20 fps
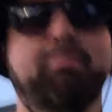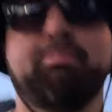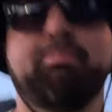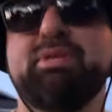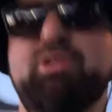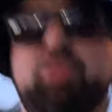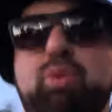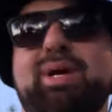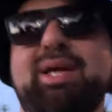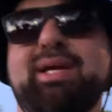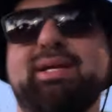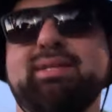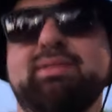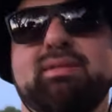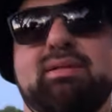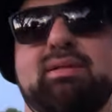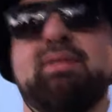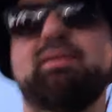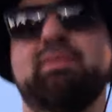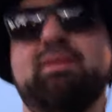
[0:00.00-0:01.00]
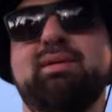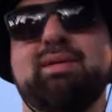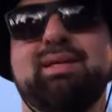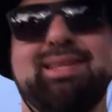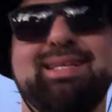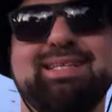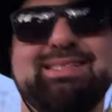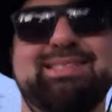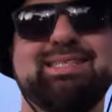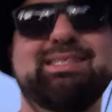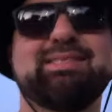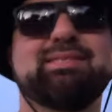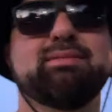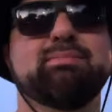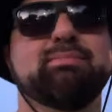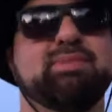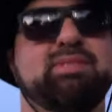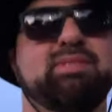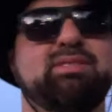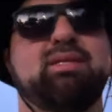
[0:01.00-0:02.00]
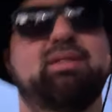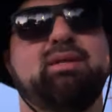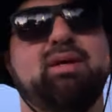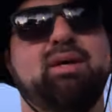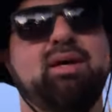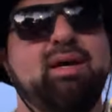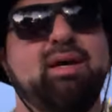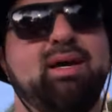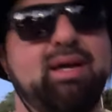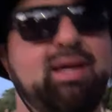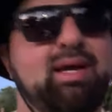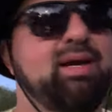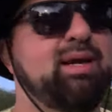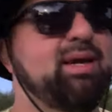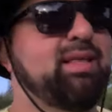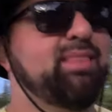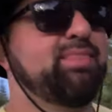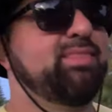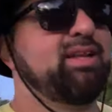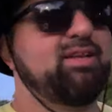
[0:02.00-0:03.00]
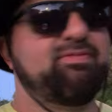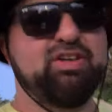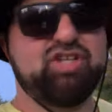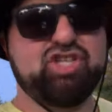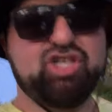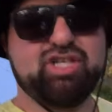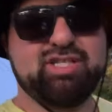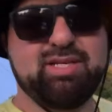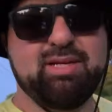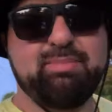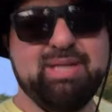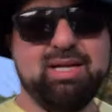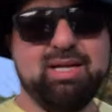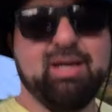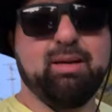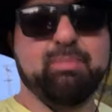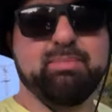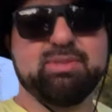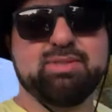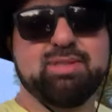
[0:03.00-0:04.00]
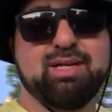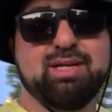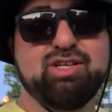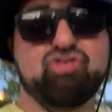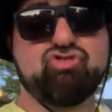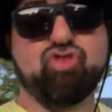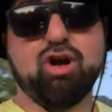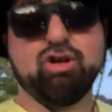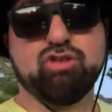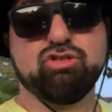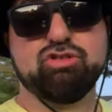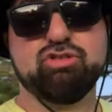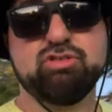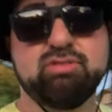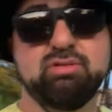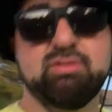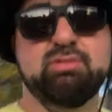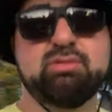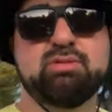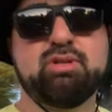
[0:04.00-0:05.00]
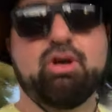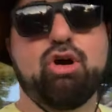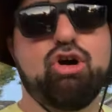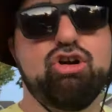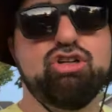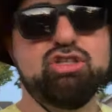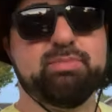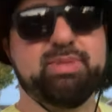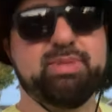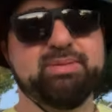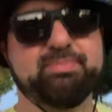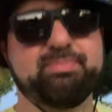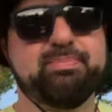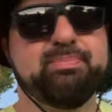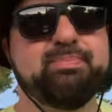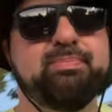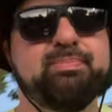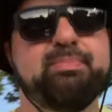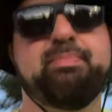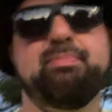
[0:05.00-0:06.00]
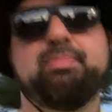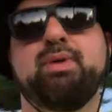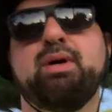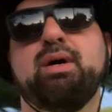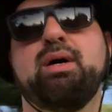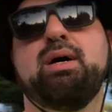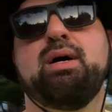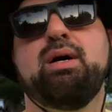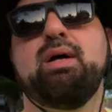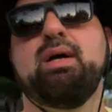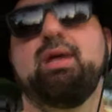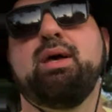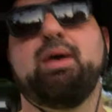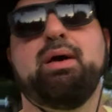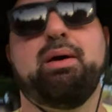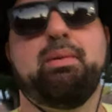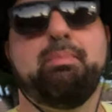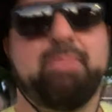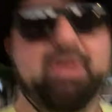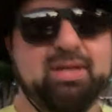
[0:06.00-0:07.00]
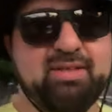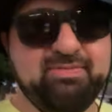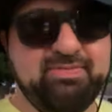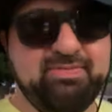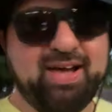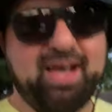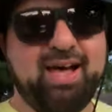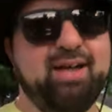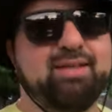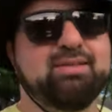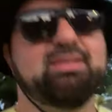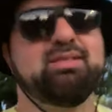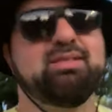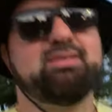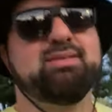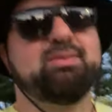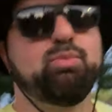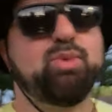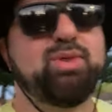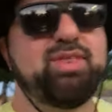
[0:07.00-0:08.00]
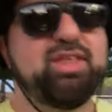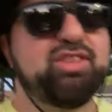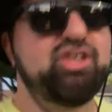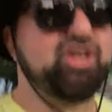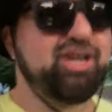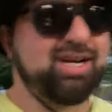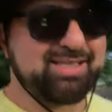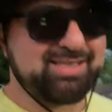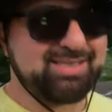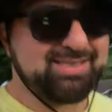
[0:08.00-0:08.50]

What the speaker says: between these systems, then efficiency becomes a stronger argument. But in fact, within the United